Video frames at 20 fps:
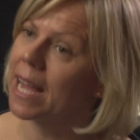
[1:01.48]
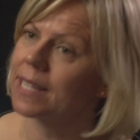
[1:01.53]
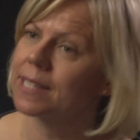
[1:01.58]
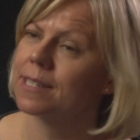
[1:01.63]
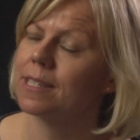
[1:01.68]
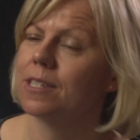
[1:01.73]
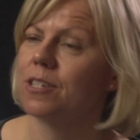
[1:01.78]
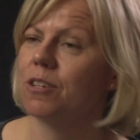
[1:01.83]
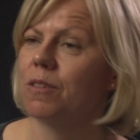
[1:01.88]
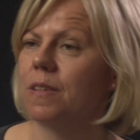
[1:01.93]

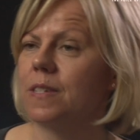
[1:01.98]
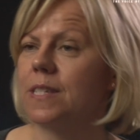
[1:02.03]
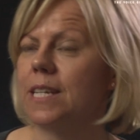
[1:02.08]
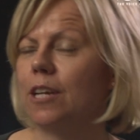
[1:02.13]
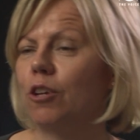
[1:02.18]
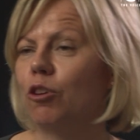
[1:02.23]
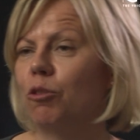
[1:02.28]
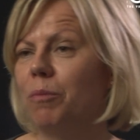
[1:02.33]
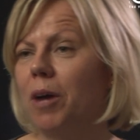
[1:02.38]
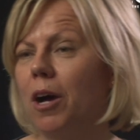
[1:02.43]
access to the
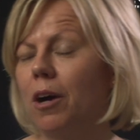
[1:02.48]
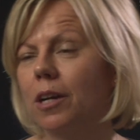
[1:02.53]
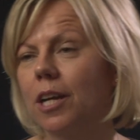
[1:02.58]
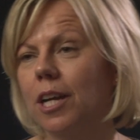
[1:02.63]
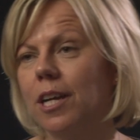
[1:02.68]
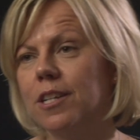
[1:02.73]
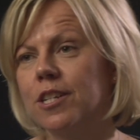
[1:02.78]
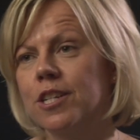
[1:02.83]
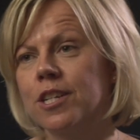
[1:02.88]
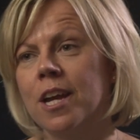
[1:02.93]
single
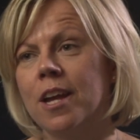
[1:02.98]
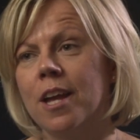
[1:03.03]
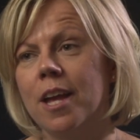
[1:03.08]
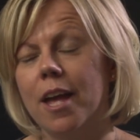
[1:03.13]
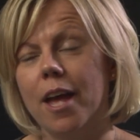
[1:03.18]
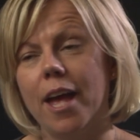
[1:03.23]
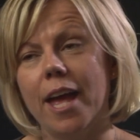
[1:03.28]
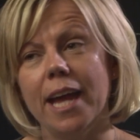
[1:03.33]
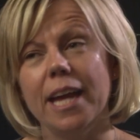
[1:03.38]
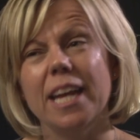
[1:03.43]
market
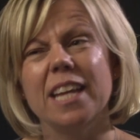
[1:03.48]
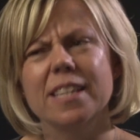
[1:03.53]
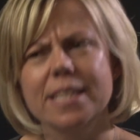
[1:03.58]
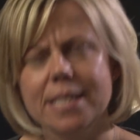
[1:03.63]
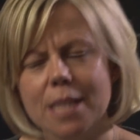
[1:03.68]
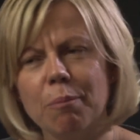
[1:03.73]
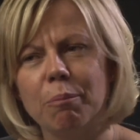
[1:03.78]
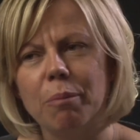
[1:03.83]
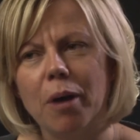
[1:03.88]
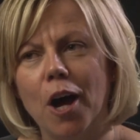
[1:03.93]
in
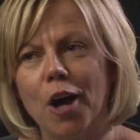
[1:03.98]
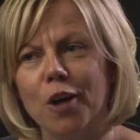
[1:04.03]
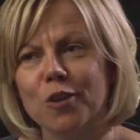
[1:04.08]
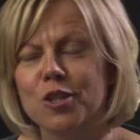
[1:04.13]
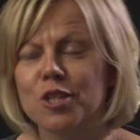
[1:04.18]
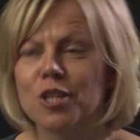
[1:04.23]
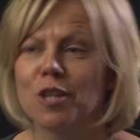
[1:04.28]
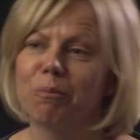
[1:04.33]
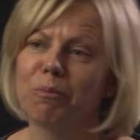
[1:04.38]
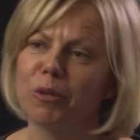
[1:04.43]
some
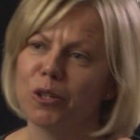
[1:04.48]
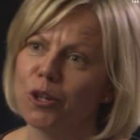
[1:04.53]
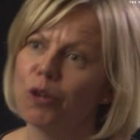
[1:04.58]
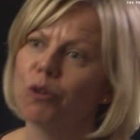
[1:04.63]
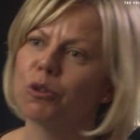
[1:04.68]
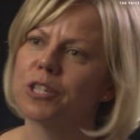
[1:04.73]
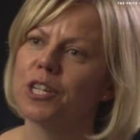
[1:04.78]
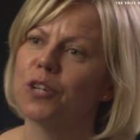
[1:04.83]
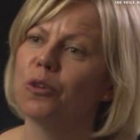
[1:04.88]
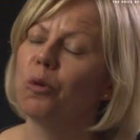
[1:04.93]
parts, but
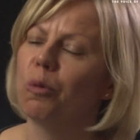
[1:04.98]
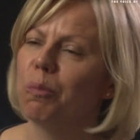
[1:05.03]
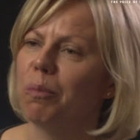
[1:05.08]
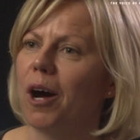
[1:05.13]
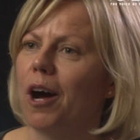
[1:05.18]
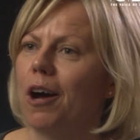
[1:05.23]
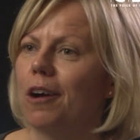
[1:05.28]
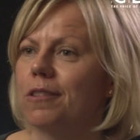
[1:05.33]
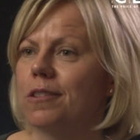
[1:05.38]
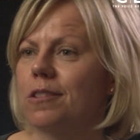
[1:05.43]
not in all
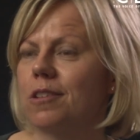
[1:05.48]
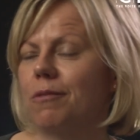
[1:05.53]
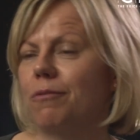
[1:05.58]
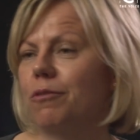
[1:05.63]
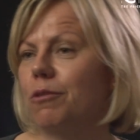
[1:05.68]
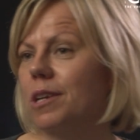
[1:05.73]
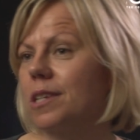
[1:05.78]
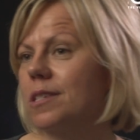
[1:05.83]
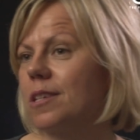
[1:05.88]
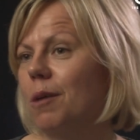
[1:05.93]
parts. So,
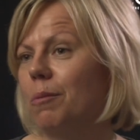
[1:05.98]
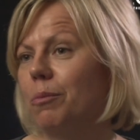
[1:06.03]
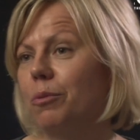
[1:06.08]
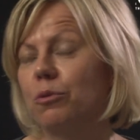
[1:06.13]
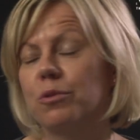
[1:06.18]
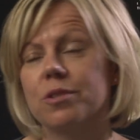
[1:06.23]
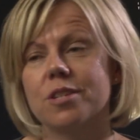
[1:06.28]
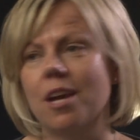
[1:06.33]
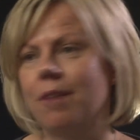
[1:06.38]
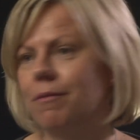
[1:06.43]
for
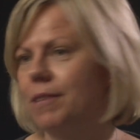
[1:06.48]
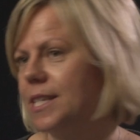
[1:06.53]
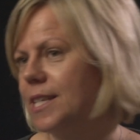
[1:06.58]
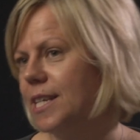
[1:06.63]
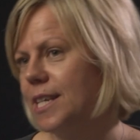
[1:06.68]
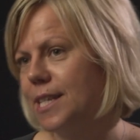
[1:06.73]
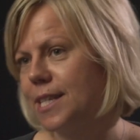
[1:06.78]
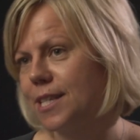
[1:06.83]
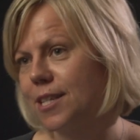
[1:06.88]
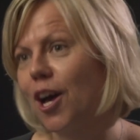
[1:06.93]
example,
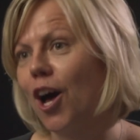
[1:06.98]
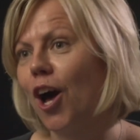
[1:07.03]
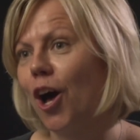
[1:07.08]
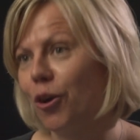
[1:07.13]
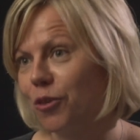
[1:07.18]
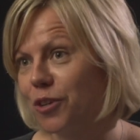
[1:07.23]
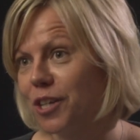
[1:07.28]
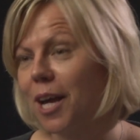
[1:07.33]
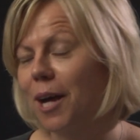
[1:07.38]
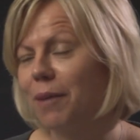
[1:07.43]
services
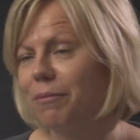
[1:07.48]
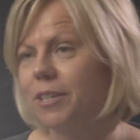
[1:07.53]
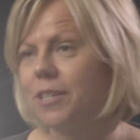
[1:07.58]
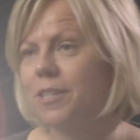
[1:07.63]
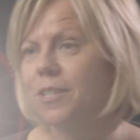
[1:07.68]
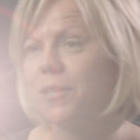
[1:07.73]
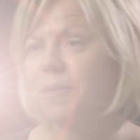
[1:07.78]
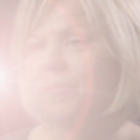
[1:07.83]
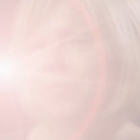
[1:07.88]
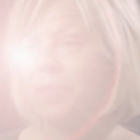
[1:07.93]
aren't
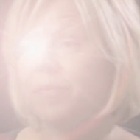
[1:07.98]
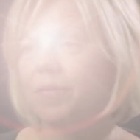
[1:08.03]
covered.